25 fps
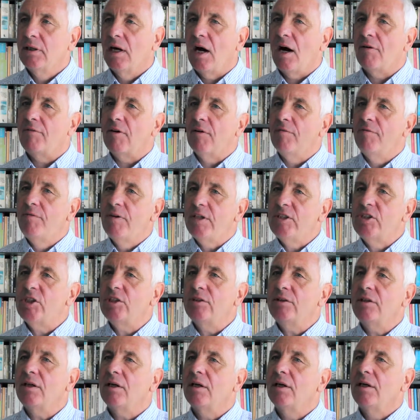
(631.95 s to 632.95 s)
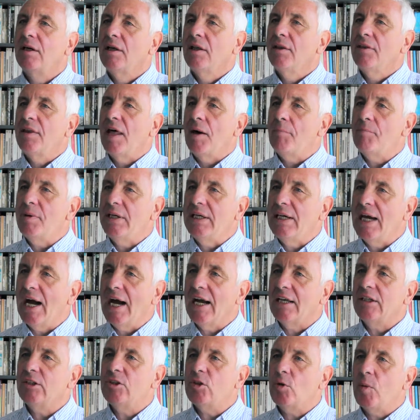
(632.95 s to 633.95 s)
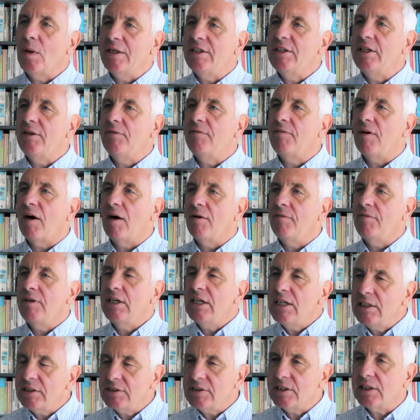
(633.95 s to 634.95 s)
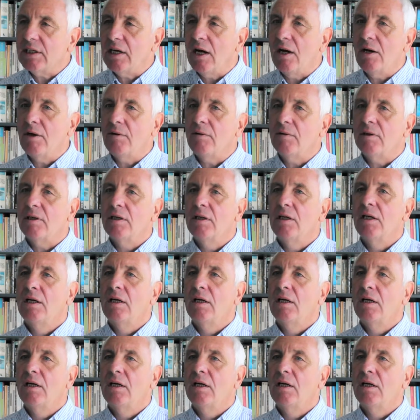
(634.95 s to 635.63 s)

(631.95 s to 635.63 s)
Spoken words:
of a vision that began 25 years ago